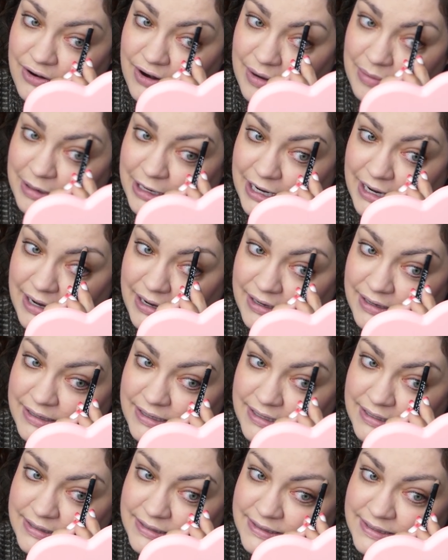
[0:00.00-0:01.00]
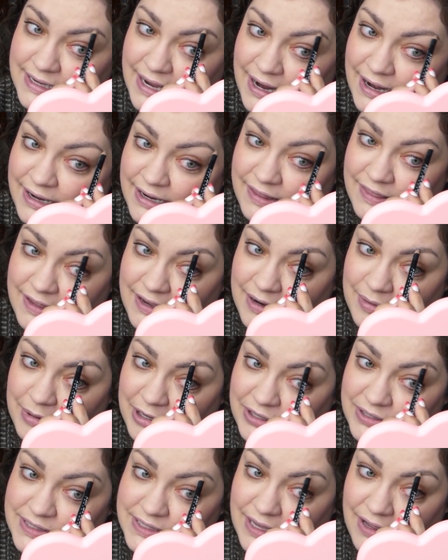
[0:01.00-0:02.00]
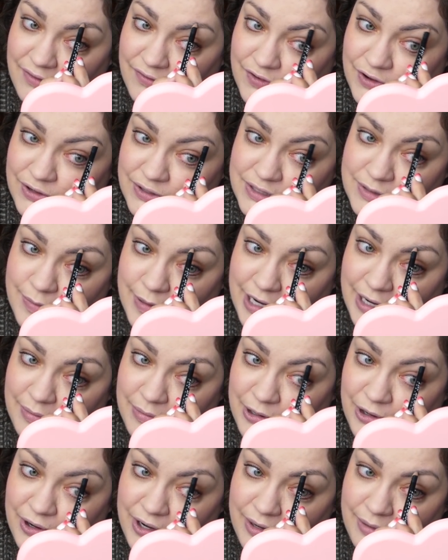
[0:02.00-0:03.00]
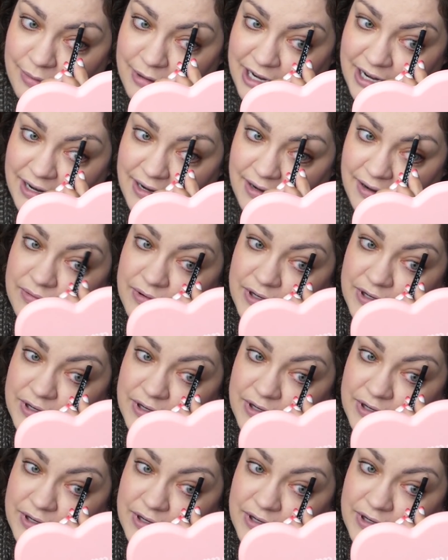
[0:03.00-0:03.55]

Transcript: I mean, I didn't say anything about cell phones being prohibited,